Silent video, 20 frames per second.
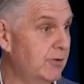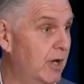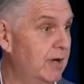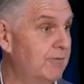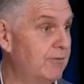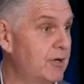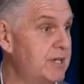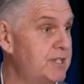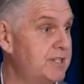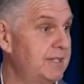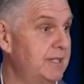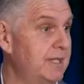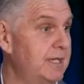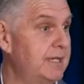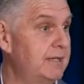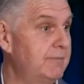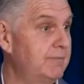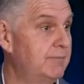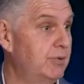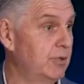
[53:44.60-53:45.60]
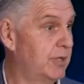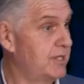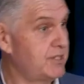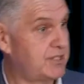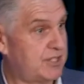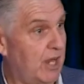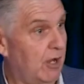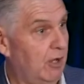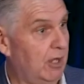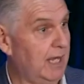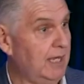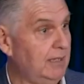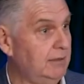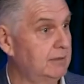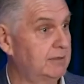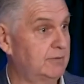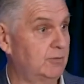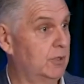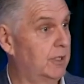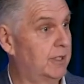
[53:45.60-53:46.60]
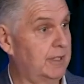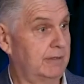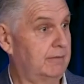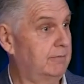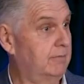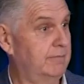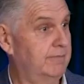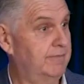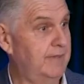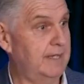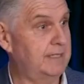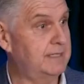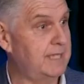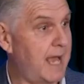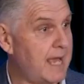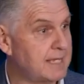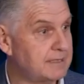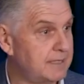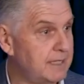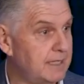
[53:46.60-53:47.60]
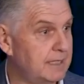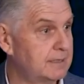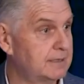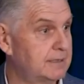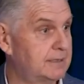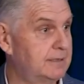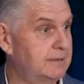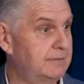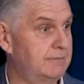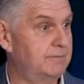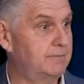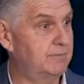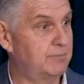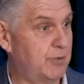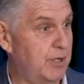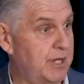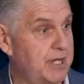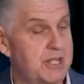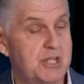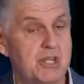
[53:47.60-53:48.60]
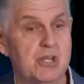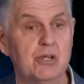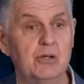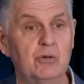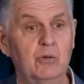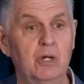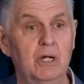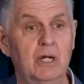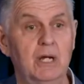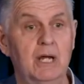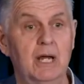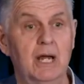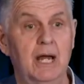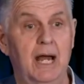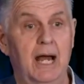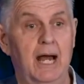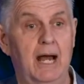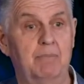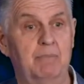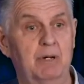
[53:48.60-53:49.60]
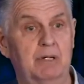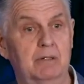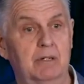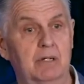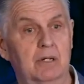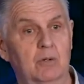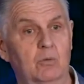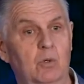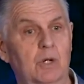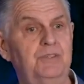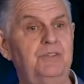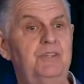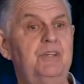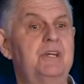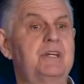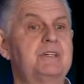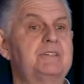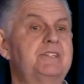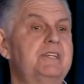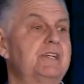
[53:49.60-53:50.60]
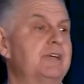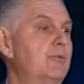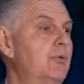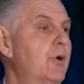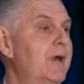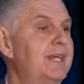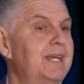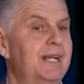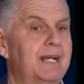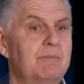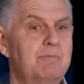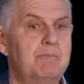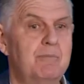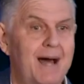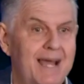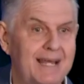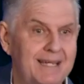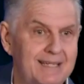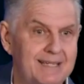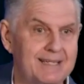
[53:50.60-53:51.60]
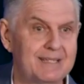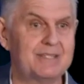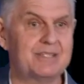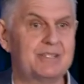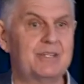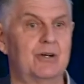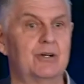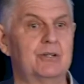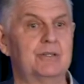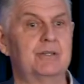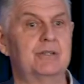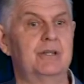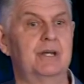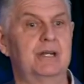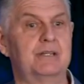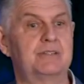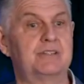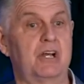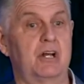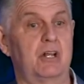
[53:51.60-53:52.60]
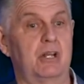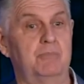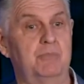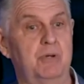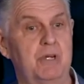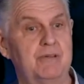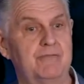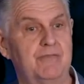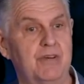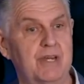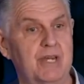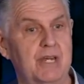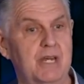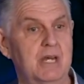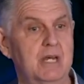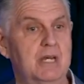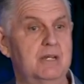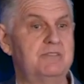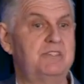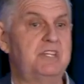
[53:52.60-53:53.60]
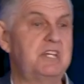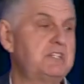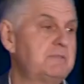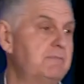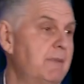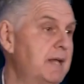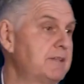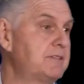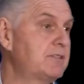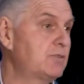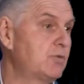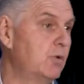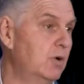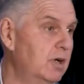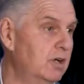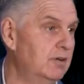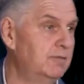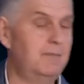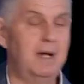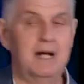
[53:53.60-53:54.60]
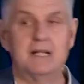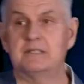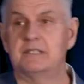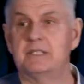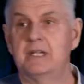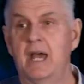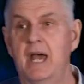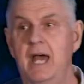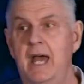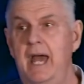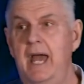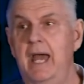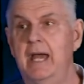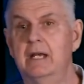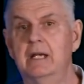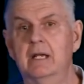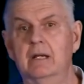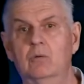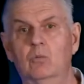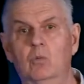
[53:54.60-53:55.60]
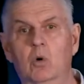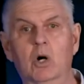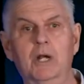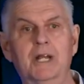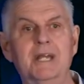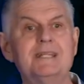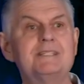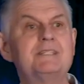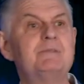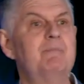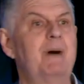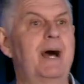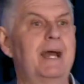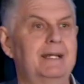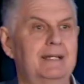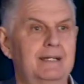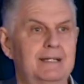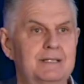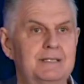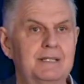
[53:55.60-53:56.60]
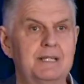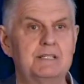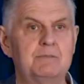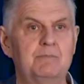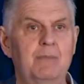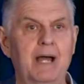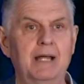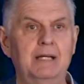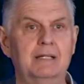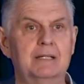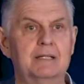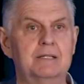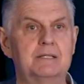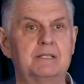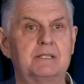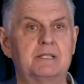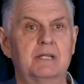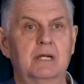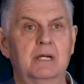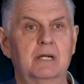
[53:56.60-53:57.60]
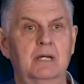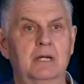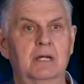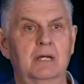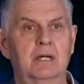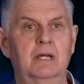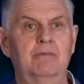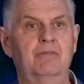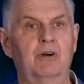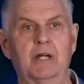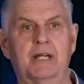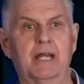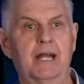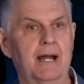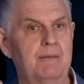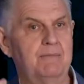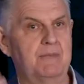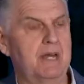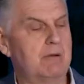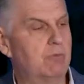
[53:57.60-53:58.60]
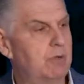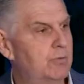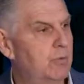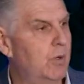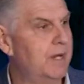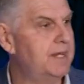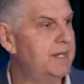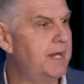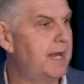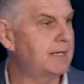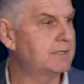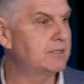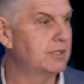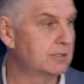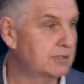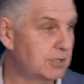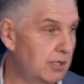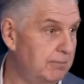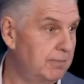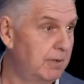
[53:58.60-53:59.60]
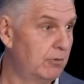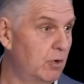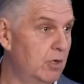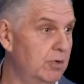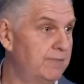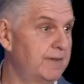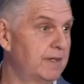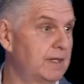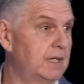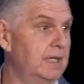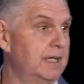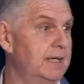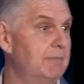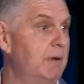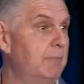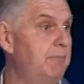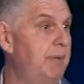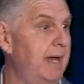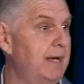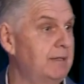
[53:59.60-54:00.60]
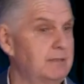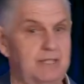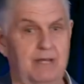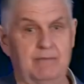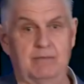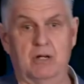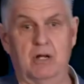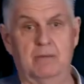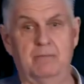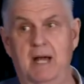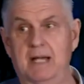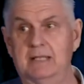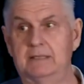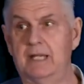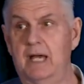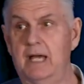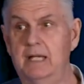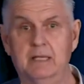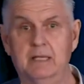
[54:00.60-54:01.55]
I've recently put in solar. It's working fantastic. It's pretty new. But what do you consider regular maintenance on solar PV? 6 months, 12 months? And what is maintenance? Is maintenance, if I get up there with Windex on top of my roof and clean my panels, haven't I maintained?